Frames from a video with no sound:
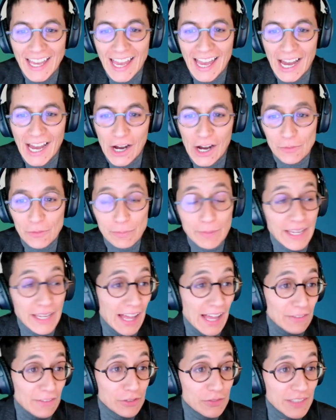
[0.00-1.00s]
On
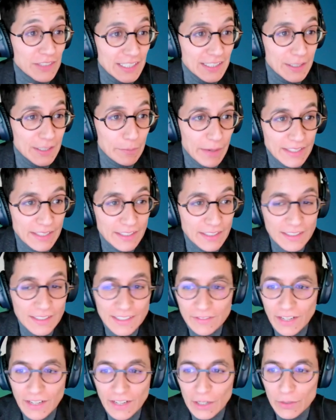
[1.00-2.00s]
behalf of the Independent
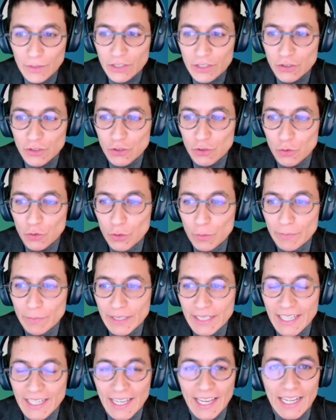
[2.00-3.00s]
Evaluation Group,
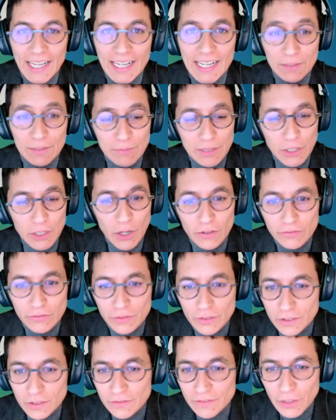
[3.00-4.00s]
let me offer
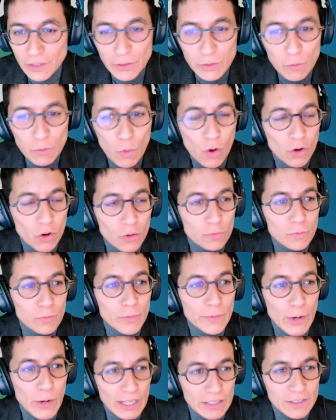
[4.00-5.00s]
a very warm
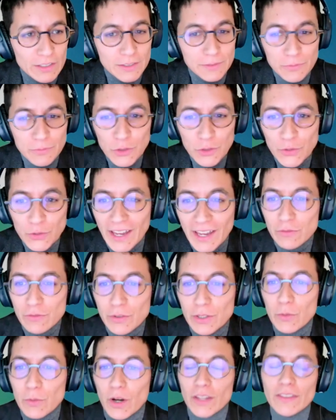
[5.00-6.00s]
welcome to
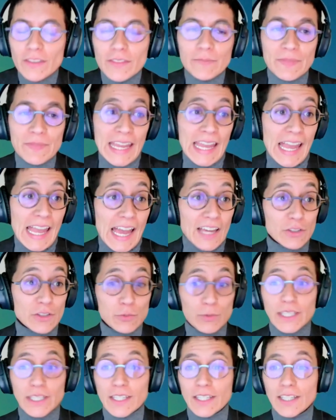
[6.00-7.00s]
everyone as we
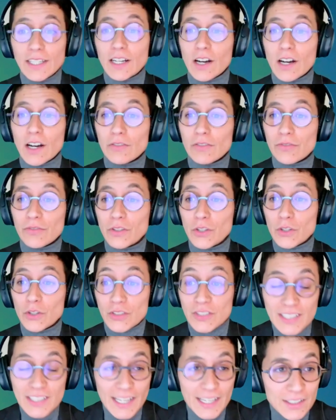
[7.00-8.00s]
kick off the
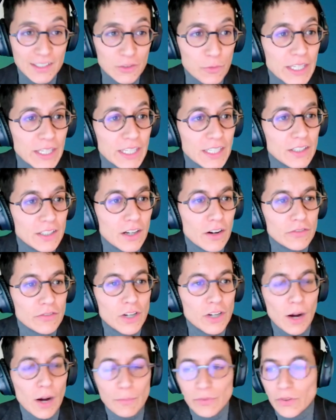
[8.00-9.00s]
second week of
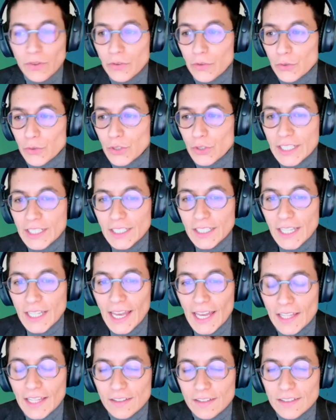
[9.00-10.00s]
COP30
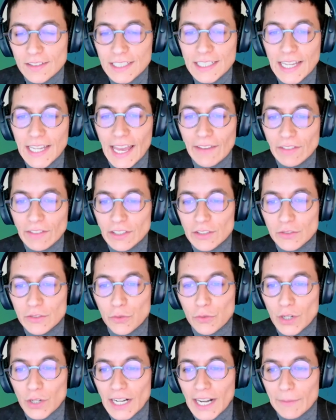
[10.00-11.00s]
and the Evidence for
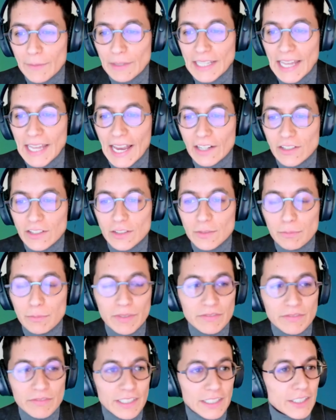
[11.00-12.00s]
Climate Action
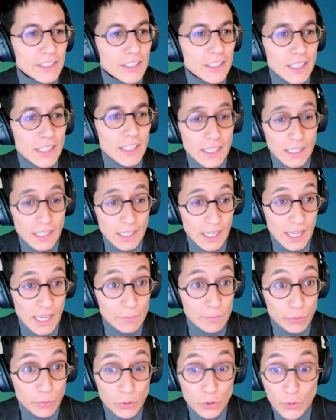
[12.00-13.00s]
Pavilion and
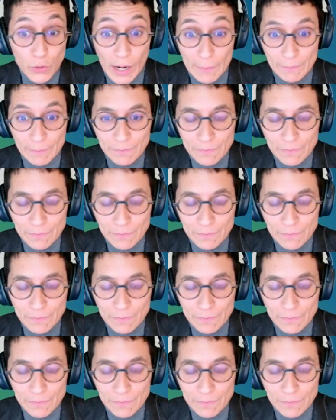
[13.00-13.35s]
Program.